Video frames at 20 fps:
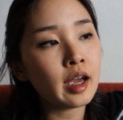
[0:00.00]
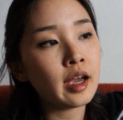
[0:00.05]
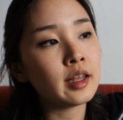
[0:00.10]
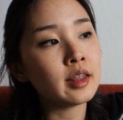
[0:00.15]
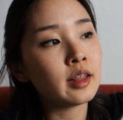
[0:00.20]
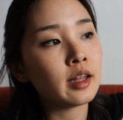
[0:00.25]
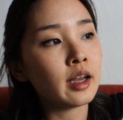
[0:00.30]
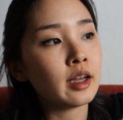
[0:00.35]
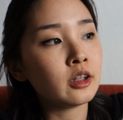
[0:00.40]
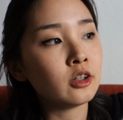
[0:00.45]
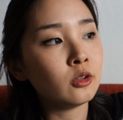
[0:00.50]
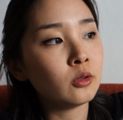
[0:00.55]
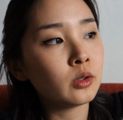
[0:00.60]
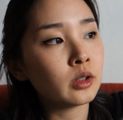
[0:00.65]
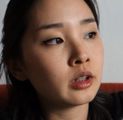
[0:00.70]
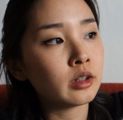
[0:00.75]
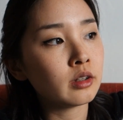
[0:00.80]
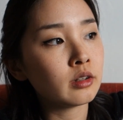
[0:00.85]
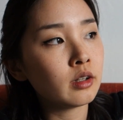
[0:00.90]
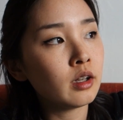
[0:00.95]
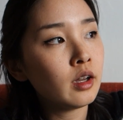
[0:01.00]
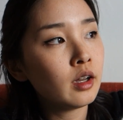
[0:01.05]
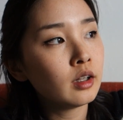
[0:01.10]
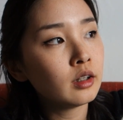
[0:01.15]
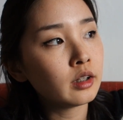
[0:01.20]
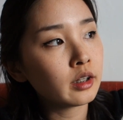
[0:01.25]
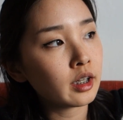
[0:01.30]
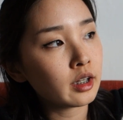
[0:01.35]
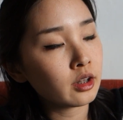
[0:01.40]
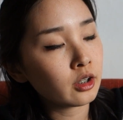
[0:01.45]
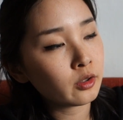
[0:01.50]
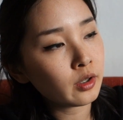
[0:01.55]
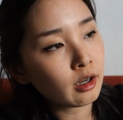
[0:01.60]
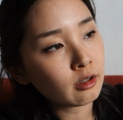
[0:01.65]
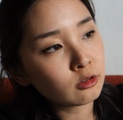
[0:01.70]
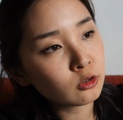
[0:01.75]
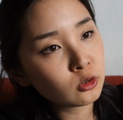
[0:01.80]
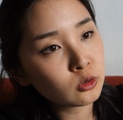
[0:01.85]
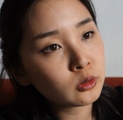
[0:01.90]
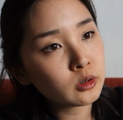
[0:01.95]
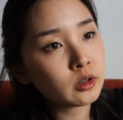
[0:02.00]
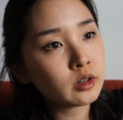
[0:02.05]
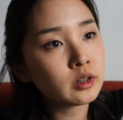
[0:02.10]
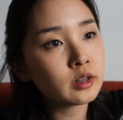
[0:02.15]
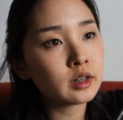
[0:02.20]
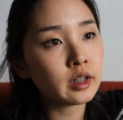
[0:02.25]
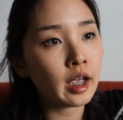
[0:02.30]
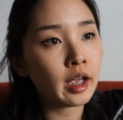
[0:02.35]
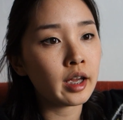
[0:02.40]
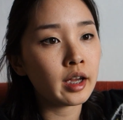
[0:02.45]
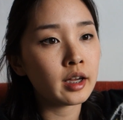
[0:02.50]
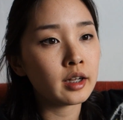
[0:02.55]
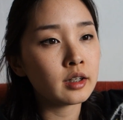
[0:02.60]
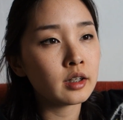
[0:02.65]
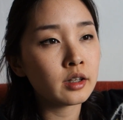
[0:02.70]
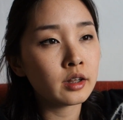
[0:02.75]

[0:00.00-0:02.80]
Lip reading: and then you can look at the crown jewels, and